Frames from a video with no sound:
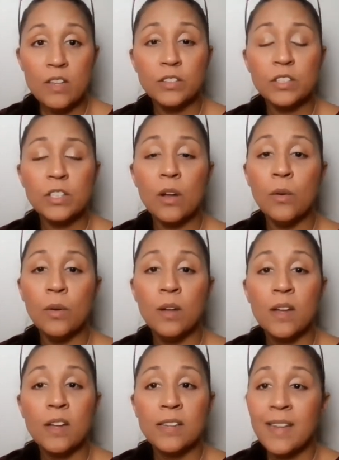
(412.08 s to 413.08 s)
So
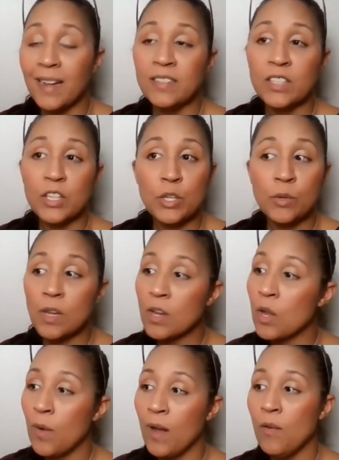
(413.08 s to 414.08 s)
yes, you can
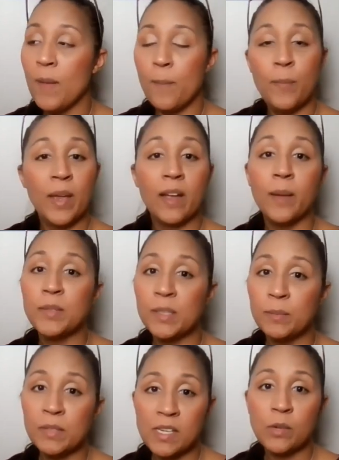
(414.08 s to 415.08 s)
go out, pick up
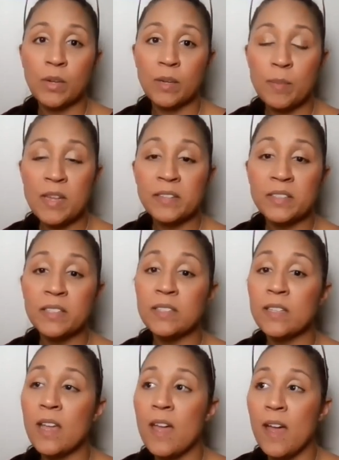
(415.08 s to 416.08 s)
some sequin
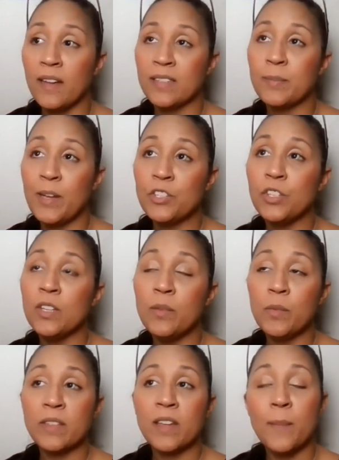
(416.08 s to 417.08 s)
pieces, especially
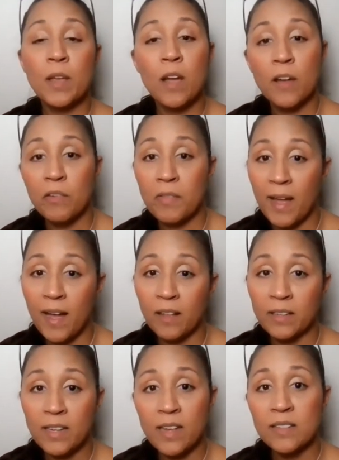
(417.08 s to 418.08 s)
with coming off of the
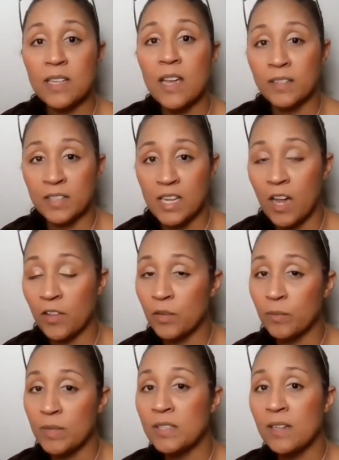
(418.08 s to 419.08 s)
holidays is the other
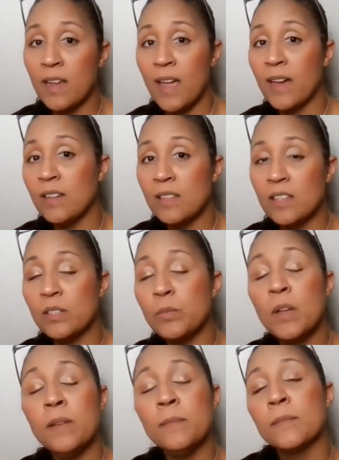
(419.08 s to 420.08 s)
reason I added this
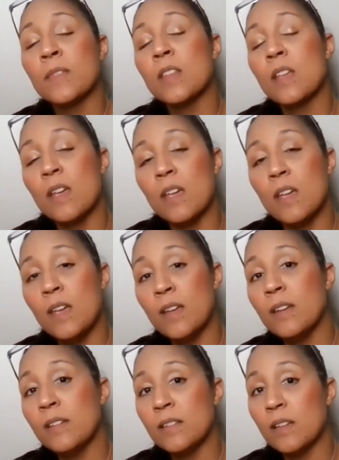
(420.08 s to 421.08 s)
one.
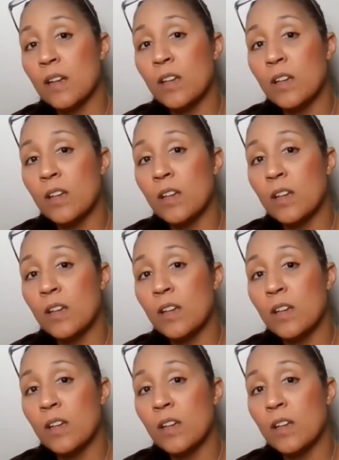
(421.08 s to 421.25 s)
It's